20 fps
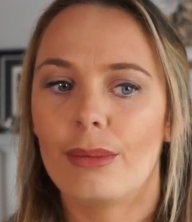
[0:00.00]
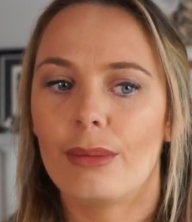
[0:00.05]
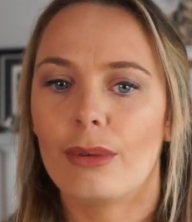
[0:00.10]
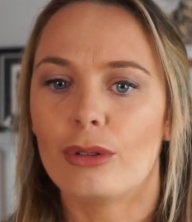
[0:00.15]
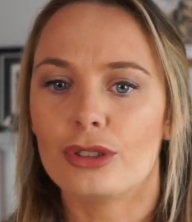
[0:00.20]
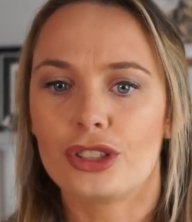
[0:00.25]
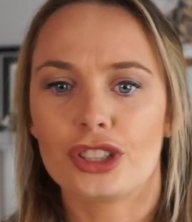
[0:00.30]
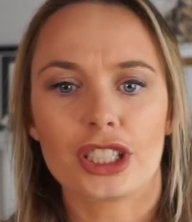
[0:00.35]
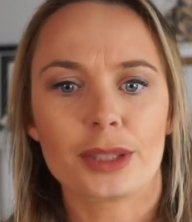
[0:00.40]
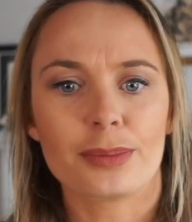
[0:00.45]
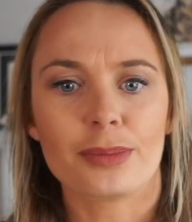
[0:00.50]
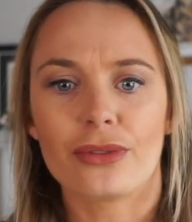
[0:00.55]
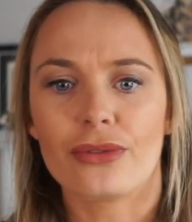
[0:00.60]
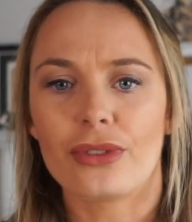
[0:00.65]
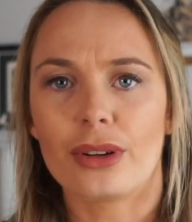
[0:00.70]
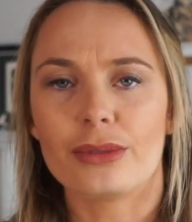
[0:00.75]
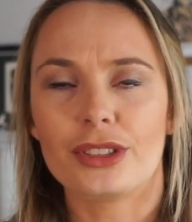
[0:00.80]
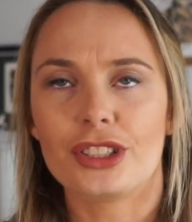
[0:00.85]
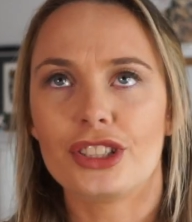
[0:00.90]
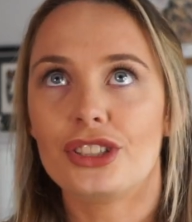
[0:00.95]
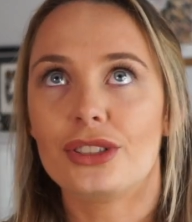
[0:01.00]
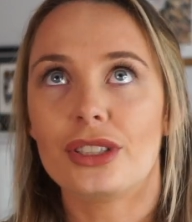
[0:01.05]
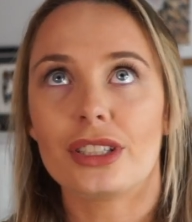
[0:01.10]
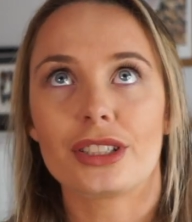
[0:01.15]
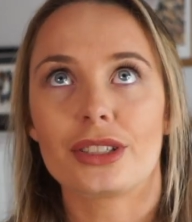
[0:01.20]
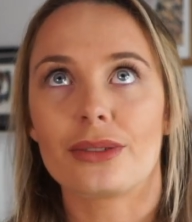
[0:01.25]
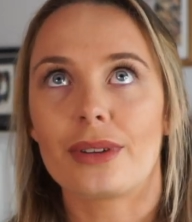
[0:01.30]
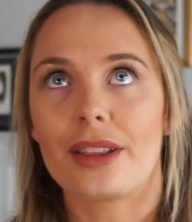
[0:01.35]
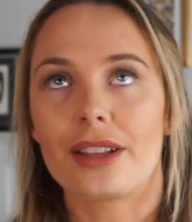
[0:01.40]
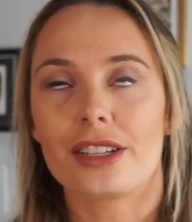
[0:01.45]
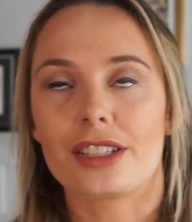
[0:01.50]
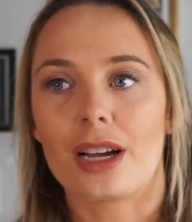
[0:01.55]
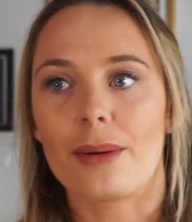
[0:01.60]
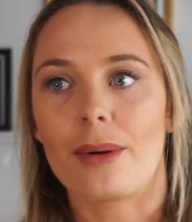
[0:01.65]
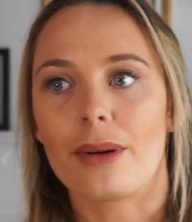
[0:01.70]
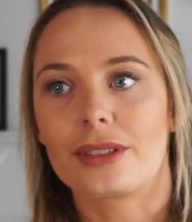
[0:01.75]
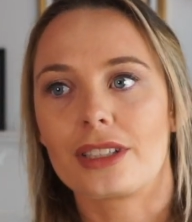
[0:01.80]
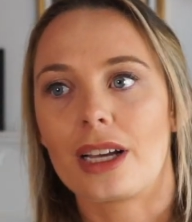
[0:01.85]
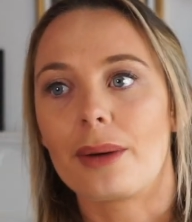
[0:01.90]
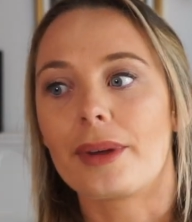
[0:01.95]
Or just before, it was just around the
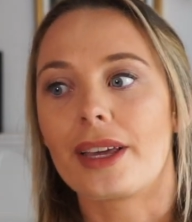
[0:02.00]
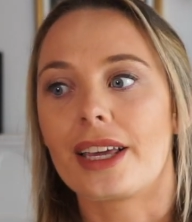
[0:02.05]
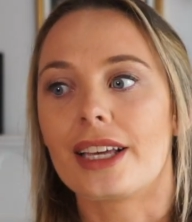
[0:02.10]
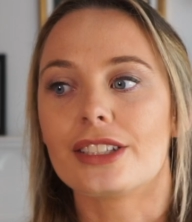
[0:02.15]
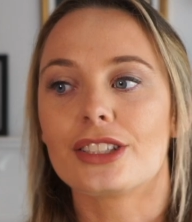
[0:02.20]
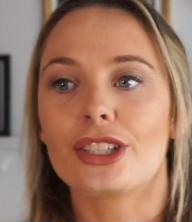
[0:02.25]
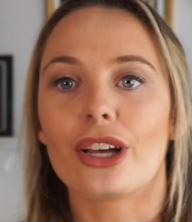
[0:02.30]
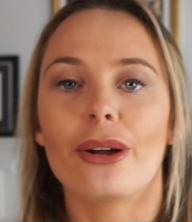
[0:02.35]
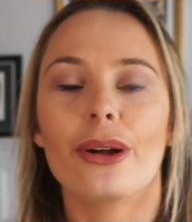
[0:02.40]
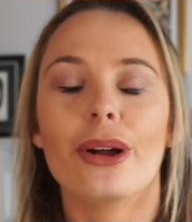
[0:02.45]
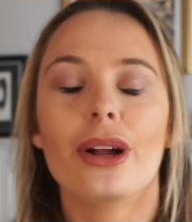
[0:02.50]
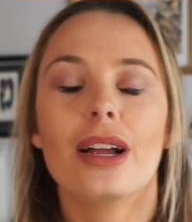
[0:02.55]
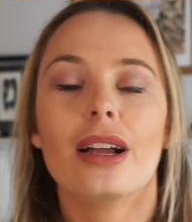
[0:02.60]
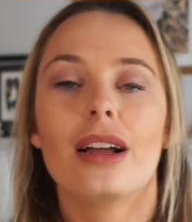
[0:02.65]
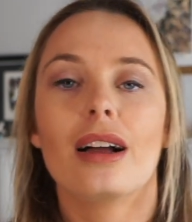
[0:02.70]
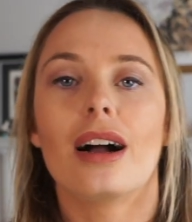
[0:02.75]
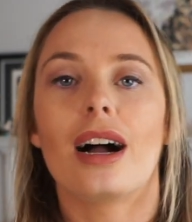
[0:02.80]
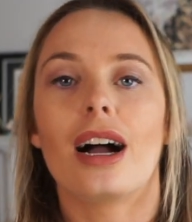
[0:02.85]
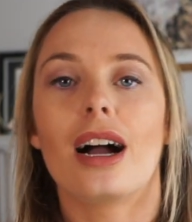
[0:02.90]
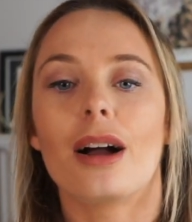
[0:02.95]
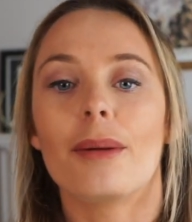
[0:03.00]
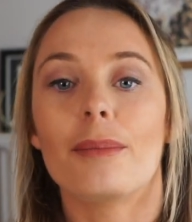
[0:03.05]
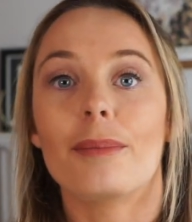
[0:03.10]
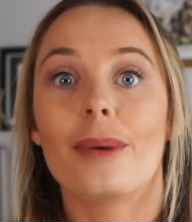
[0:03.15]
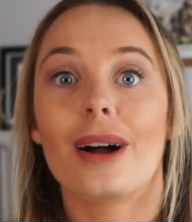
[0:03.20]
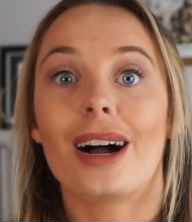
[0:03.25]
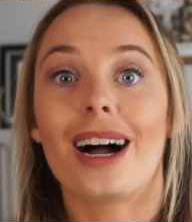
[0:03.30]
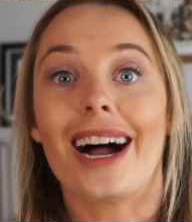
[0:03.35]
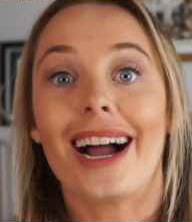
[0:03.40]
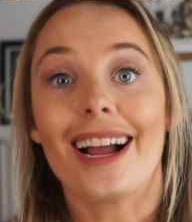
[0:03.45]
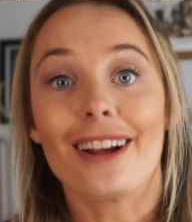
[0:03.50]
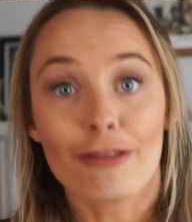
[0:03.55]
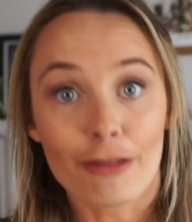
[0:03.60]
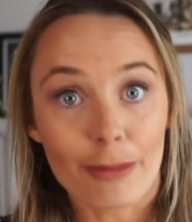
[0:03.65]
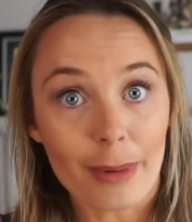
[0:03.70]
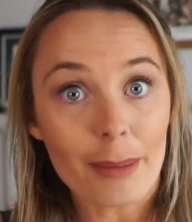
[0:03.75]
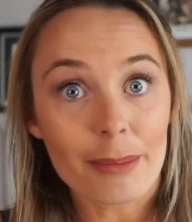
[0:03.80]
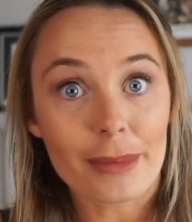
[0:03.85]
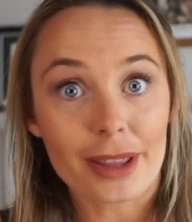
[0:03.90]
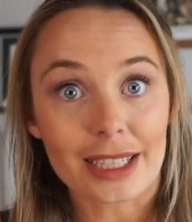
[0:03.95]
time I was coming here. So I
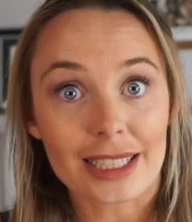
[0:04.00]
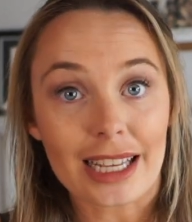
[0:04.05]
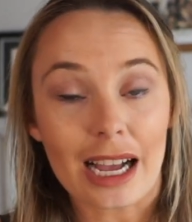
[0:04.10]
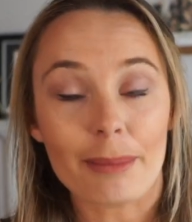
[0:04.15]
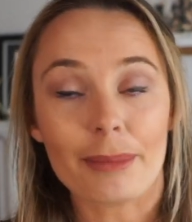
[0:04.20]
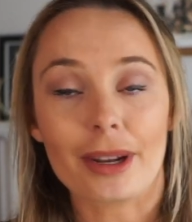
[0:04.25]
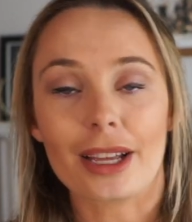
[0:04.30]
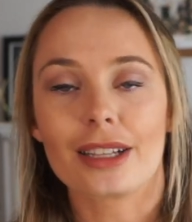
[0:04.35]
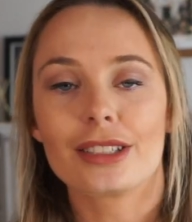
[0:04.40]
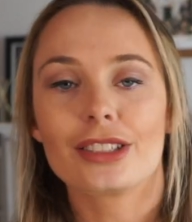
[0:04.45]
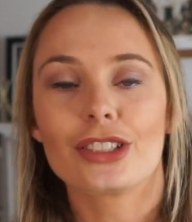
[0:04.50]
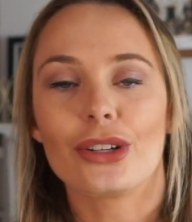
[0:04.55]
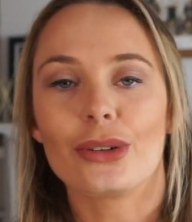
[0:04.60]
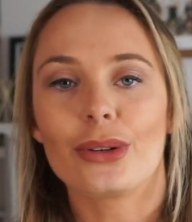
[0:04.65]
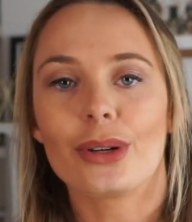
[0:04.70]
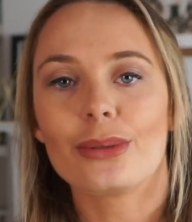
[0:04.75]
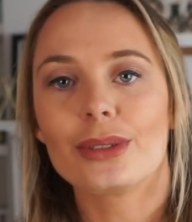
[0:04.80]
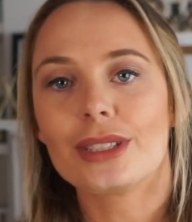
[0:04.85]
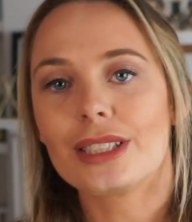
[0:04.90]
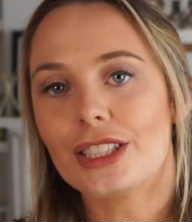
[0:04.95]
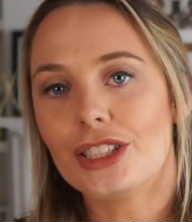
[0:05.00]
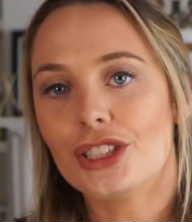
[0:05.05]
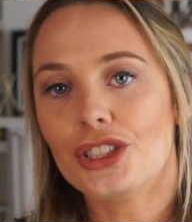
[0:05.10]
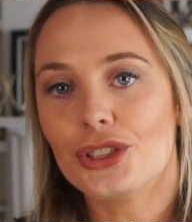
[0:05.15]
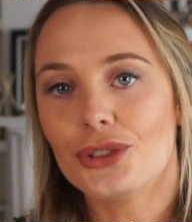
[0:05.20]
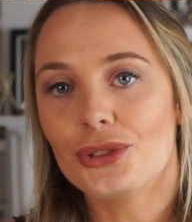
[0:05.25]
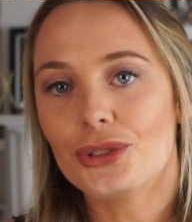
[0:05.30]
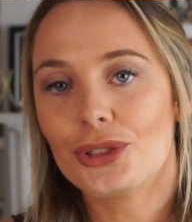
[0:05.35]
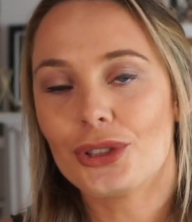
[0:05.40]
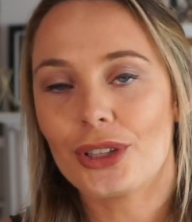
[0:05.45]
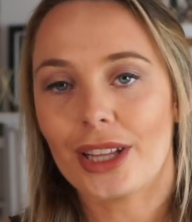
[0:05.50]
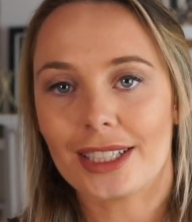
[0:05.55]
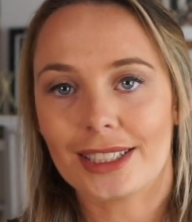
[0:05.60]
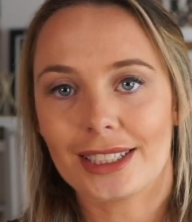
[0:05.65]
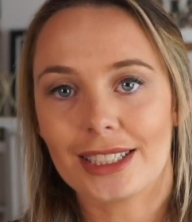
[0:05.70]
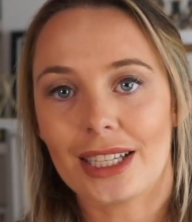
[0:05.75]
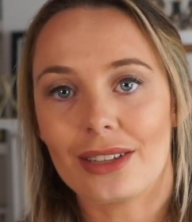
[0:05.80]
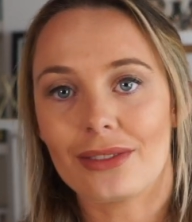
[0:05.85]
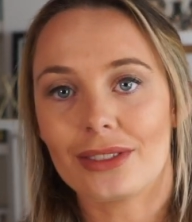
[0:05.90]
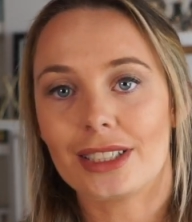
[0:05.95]
remember this happening. So it was in June
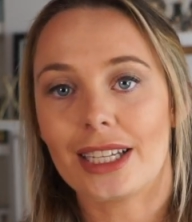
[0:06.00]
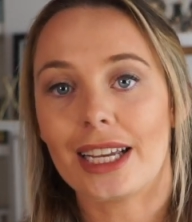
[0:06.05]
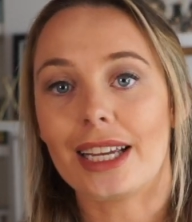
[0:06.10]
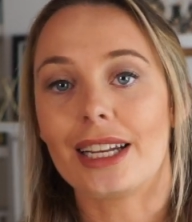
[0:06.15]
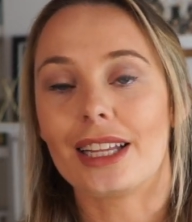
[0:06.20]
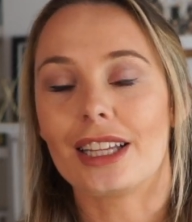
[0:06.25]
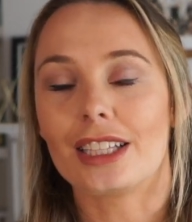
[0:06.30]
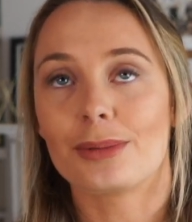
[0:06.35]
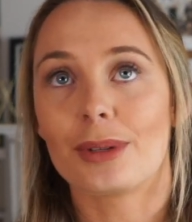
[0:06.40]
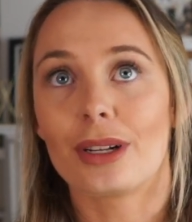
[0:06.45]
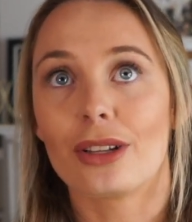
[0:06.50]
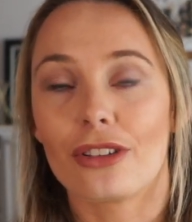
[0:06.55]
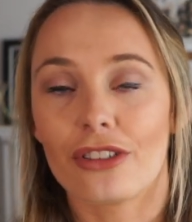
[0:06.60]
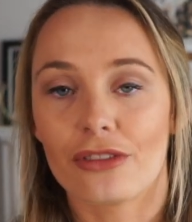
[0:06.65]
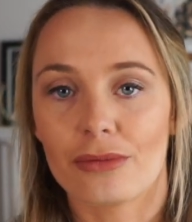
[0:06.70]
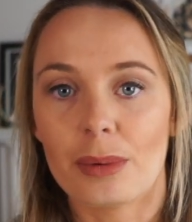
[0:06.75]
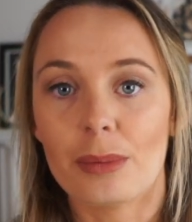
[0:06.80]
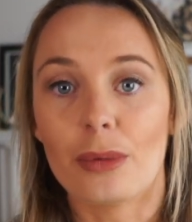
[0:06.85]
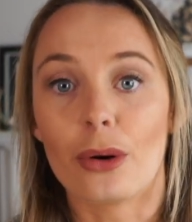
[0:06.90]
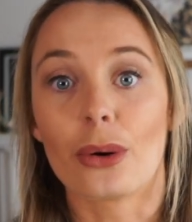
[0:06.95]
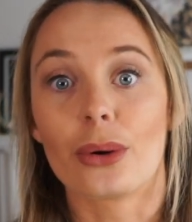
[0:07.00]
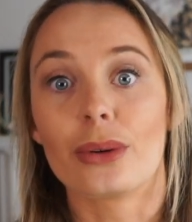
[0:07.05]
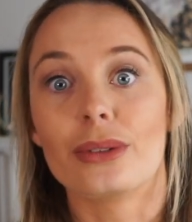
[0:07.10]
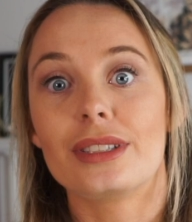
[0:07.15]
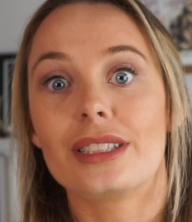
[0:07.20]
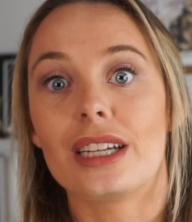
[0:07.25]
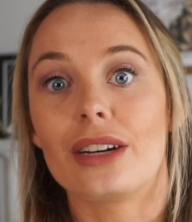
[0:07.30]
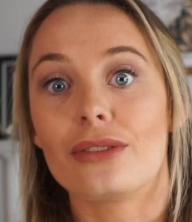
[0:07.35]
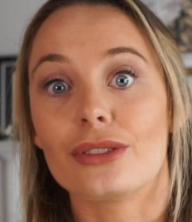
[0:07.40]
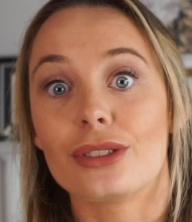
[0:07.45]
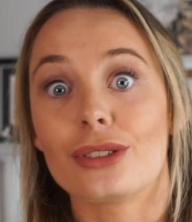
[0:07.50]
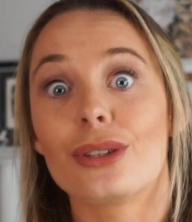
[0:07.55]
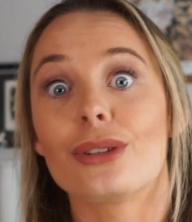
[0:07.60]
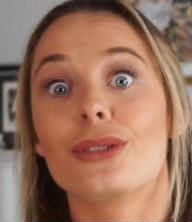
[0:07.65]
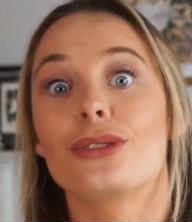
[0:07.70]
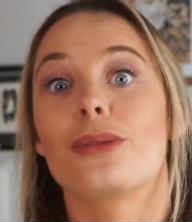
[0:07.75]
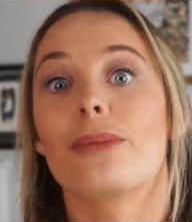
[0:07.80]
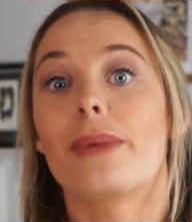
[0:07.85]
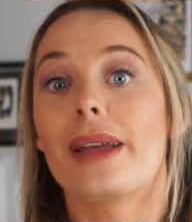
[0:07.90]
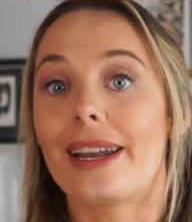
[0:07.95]
2017, and there's been a lot of memorial stuff on
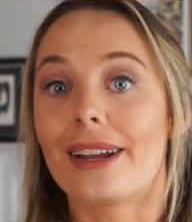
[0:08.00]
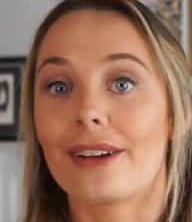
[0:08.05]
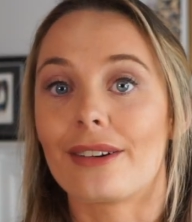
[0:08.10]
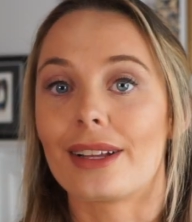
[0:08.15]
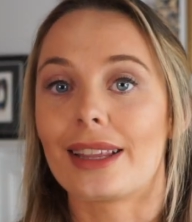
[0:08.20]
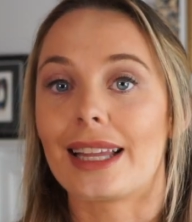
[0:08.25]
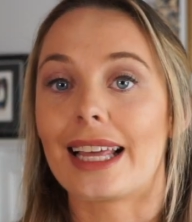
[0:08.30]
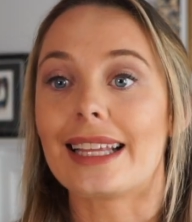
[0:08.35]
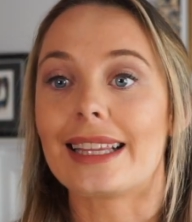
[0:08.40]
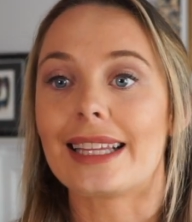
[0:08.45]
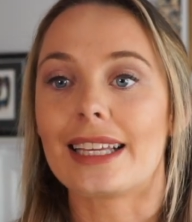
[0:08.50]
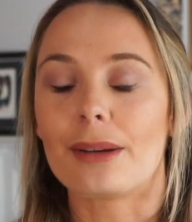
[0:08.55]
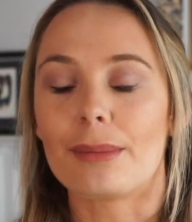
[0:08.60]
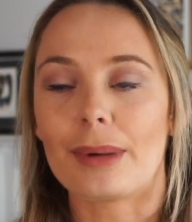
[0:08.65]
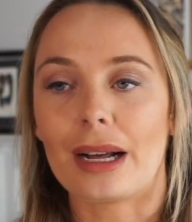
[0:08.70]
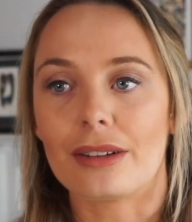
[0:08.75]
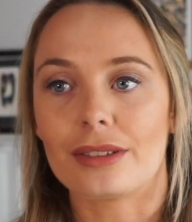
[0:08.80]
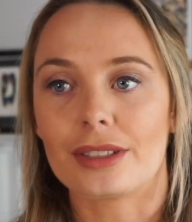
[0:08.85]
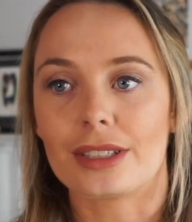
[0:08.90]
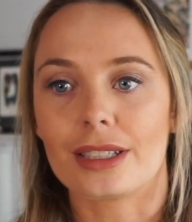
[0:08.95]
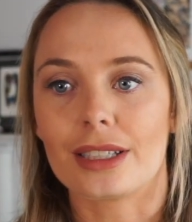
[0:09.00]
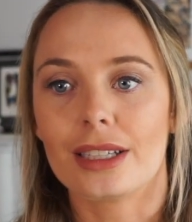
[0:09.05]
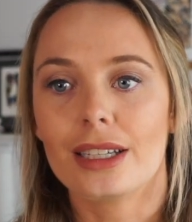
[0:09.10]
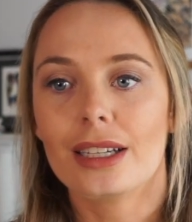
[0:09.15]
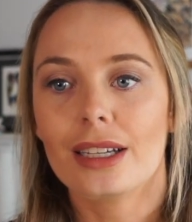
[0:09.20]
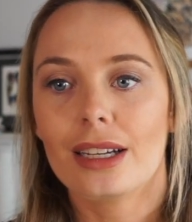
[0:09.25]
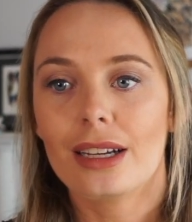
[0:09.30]
social media lately about it.